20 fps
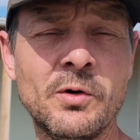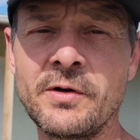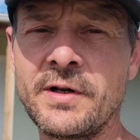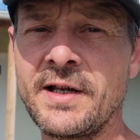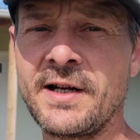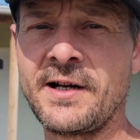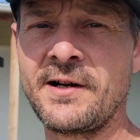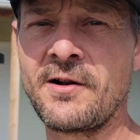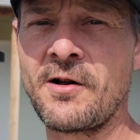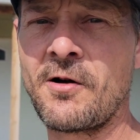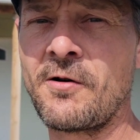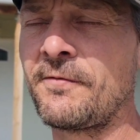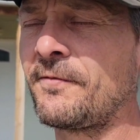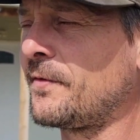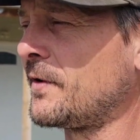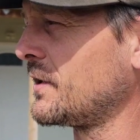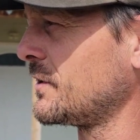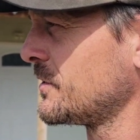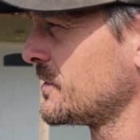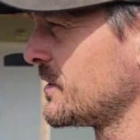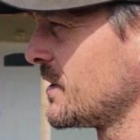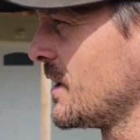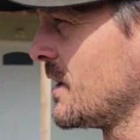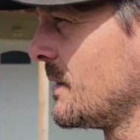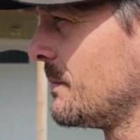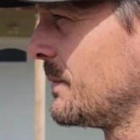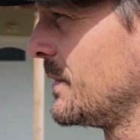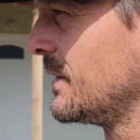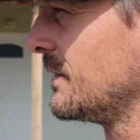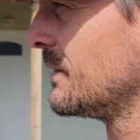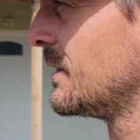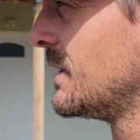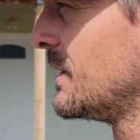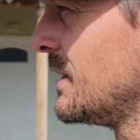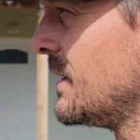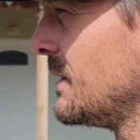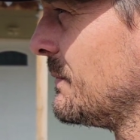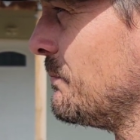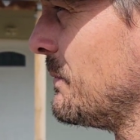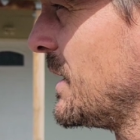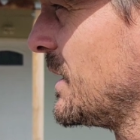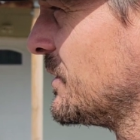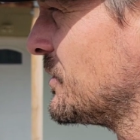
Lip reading: get it all finished up and make